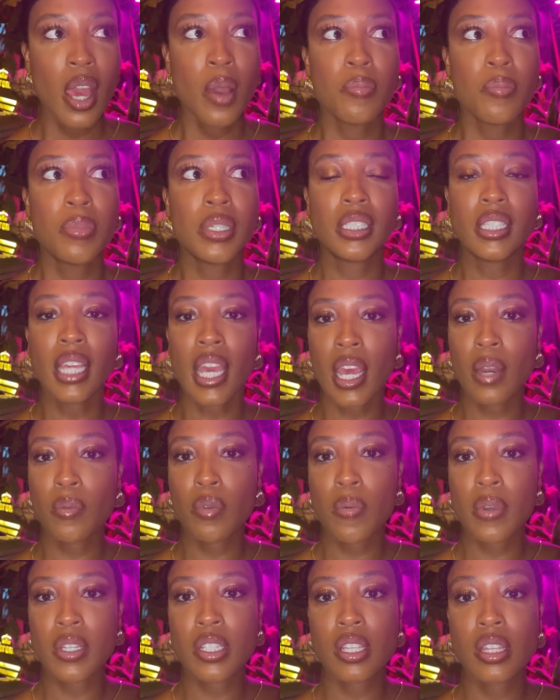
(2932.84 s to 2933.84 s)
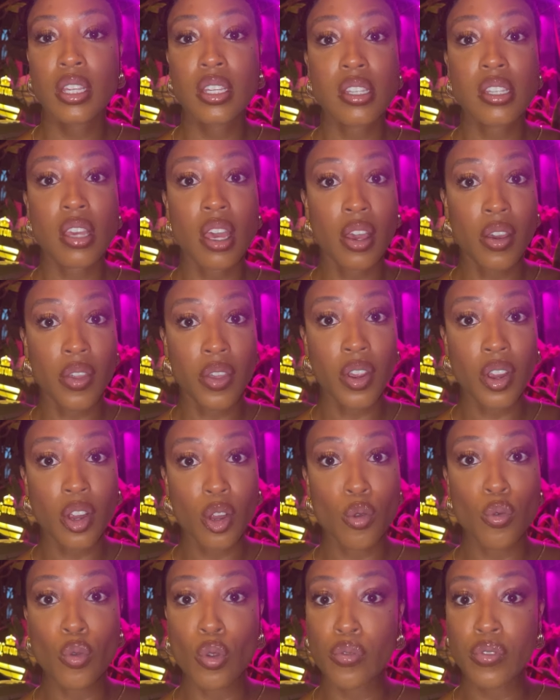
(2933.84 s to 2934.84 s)
But then we went to this
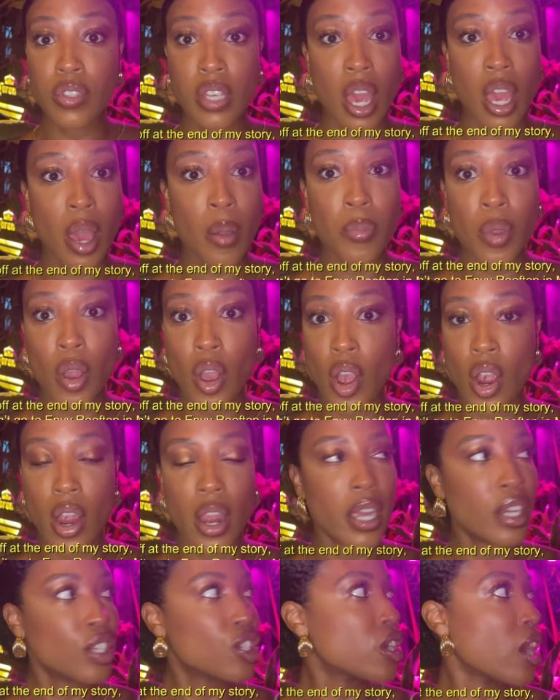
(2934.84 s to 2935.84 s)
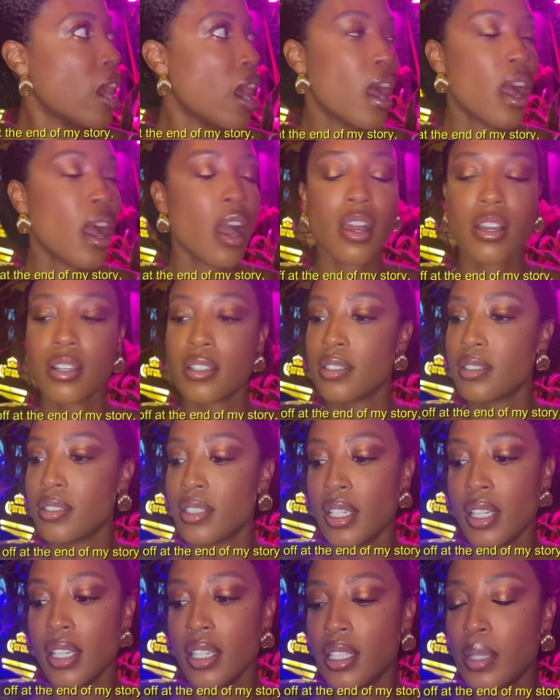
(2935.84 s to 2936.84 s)
other rooftop bar and chow,
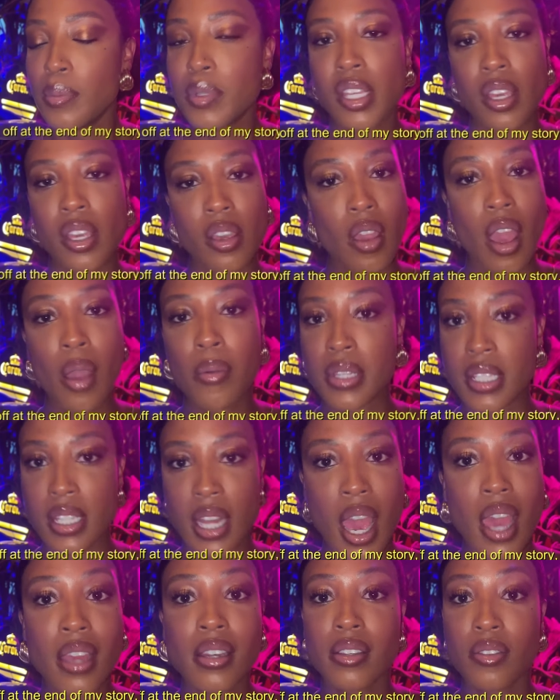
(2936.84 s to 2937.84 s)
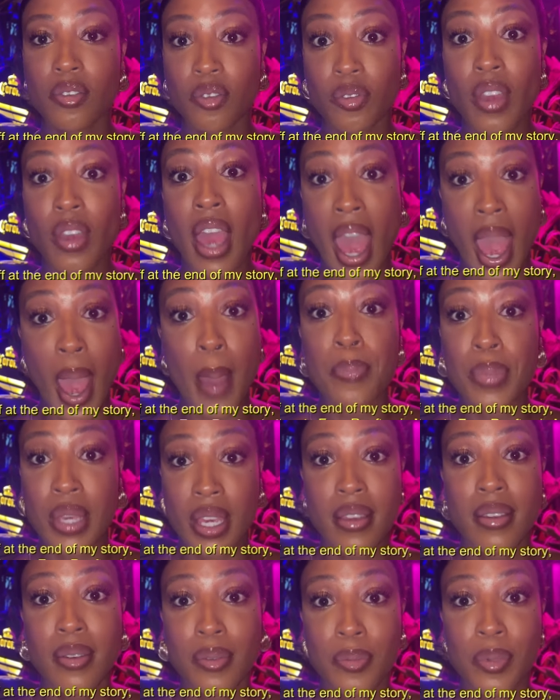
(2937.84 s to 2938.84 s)
let me tell you, I was not happy
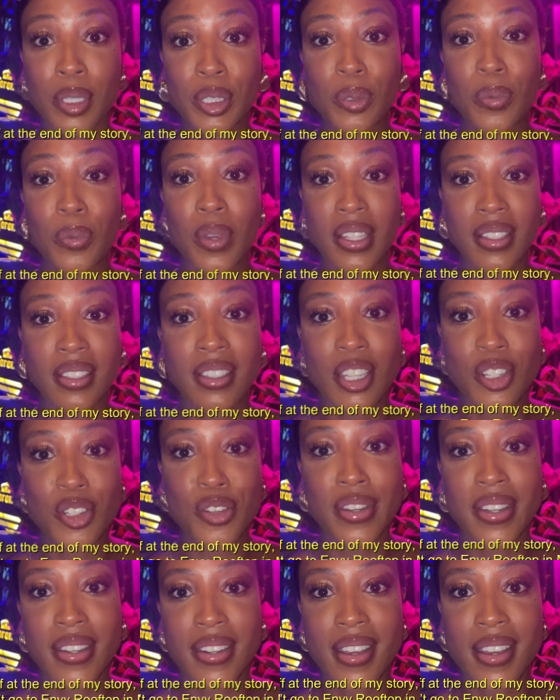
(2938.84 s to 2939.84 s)
with the way that they treated